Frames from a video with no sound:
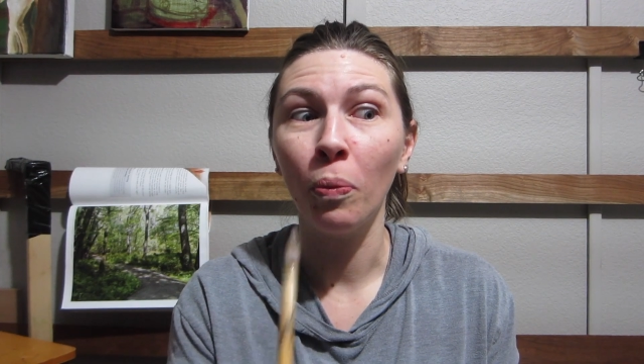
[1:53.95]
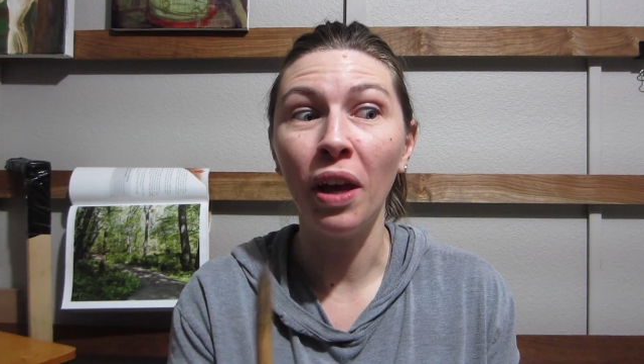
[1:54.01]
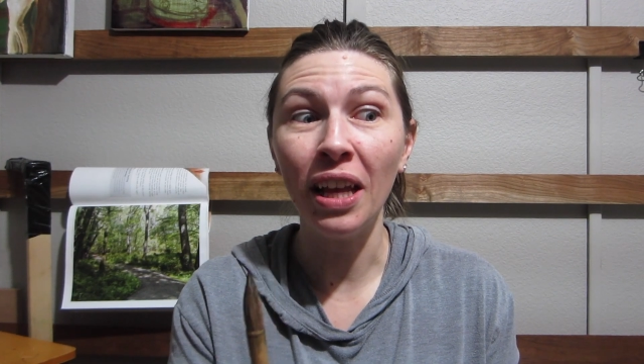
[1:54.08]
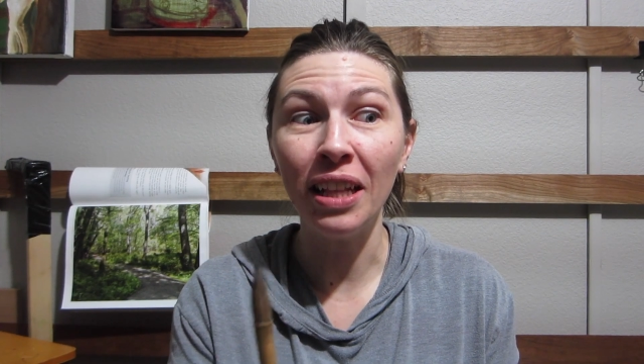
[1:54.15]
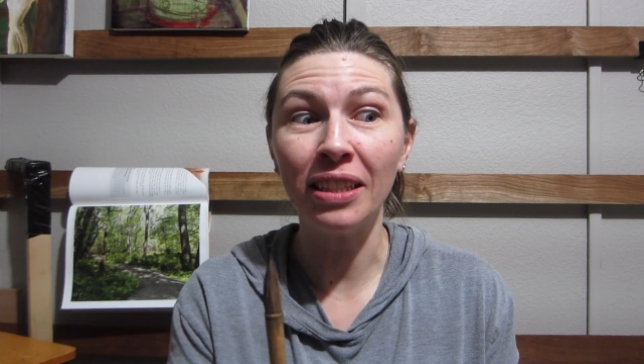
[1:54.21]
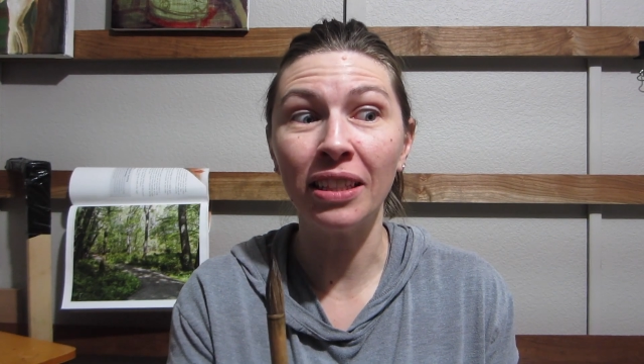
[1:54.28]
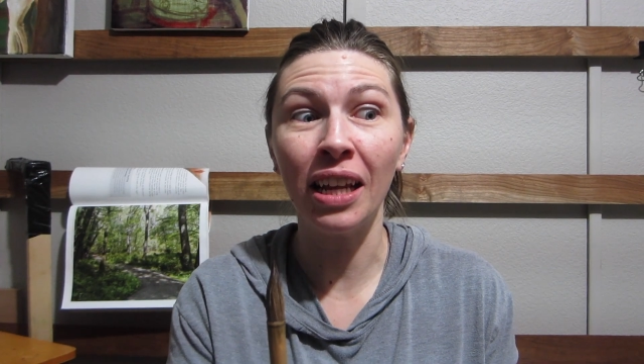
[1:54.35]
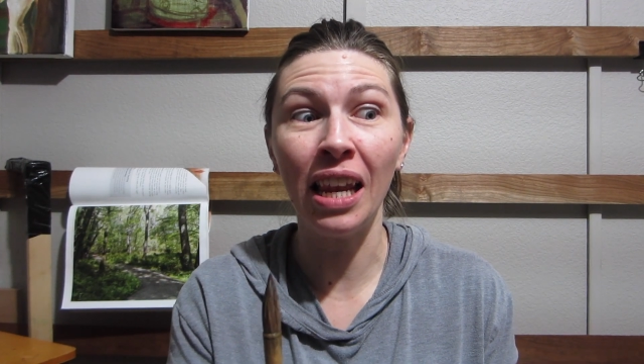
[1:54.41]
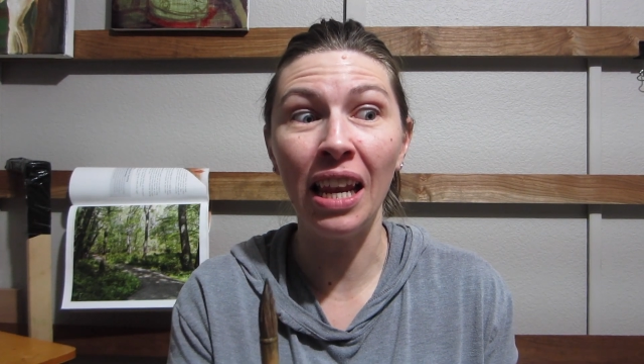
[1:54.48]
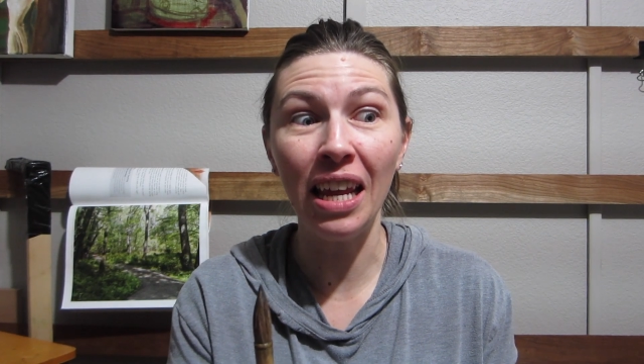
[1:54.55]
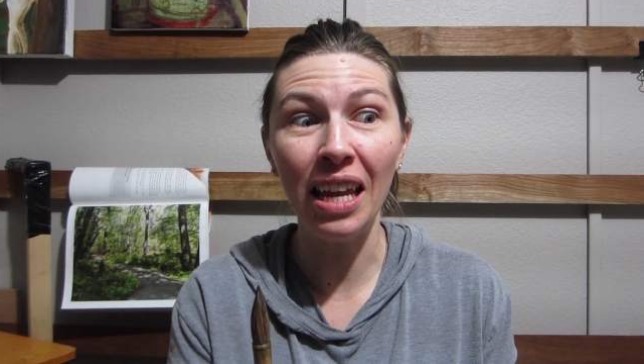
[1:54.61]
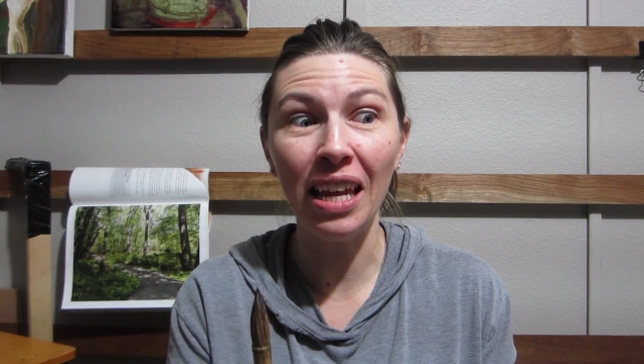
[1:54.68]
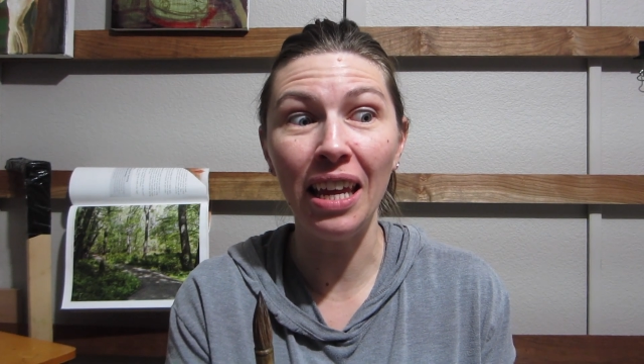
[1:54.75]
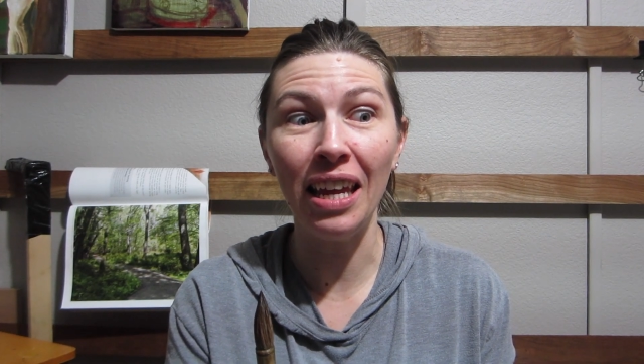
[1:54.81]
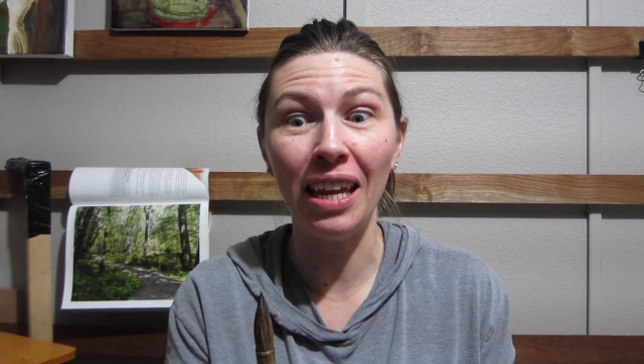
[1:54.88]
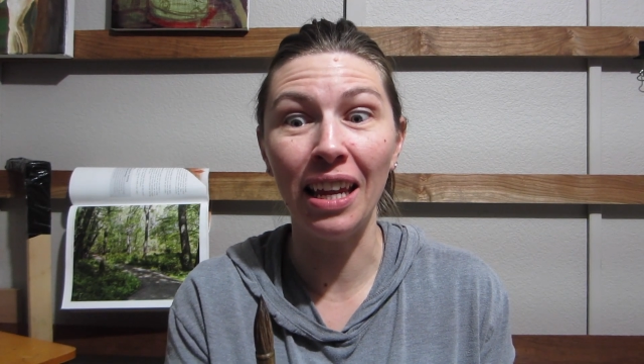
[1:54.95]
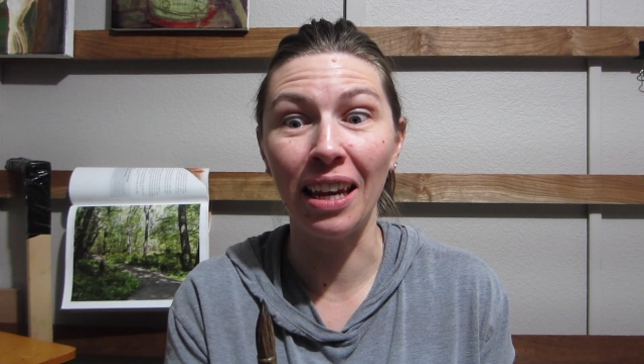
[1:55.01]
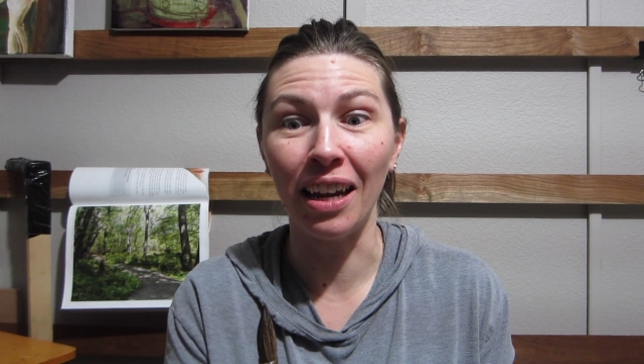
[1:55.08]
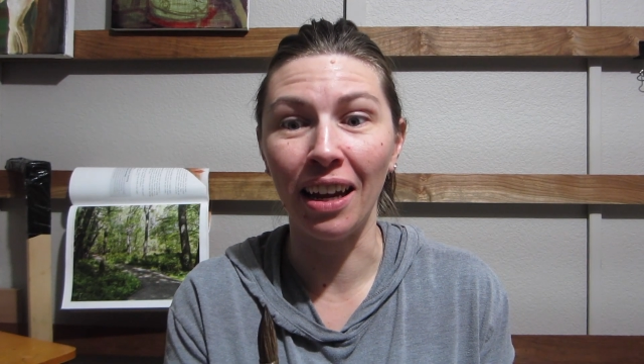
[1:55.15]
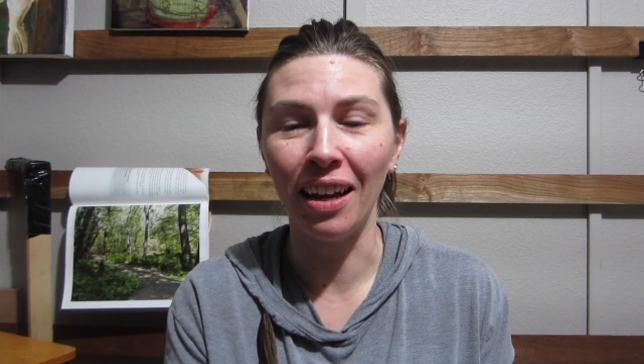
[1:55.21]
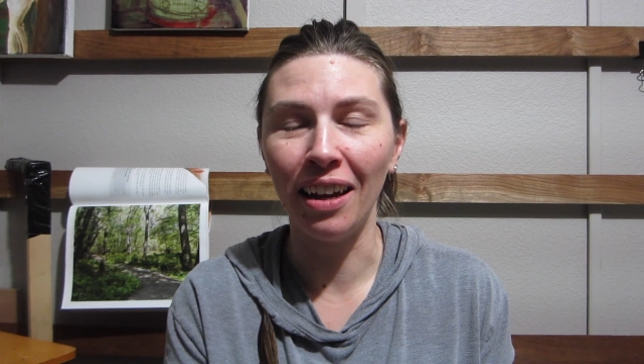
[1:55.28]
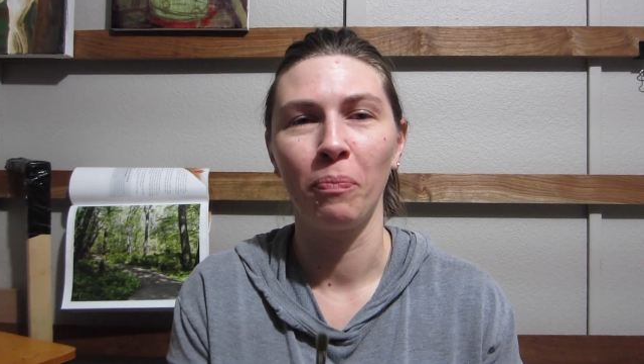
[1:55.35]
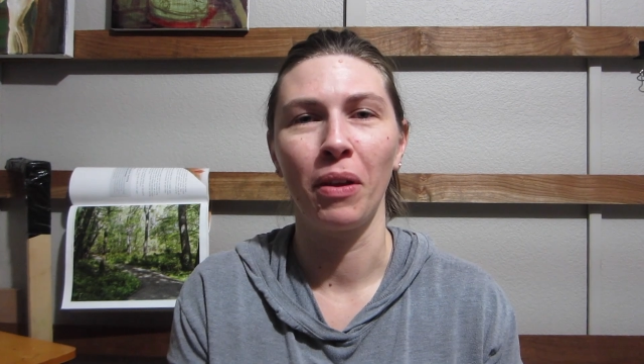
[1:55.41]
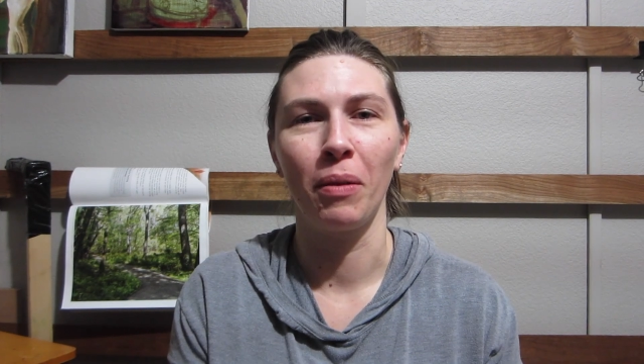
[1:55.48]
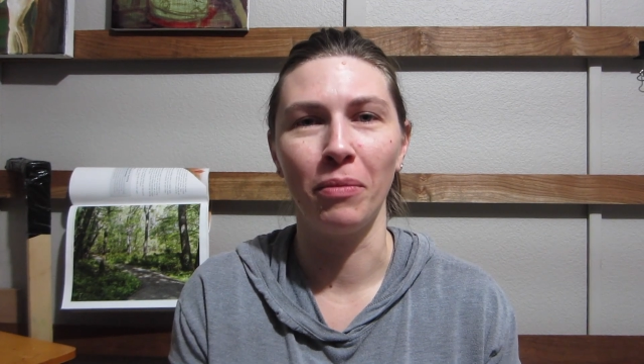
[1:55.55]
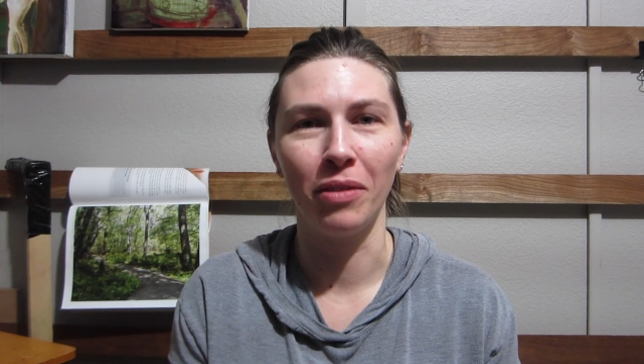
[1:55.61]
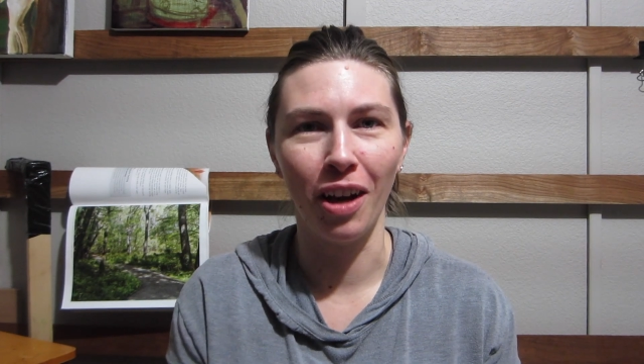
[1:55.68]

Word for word: It's clean! My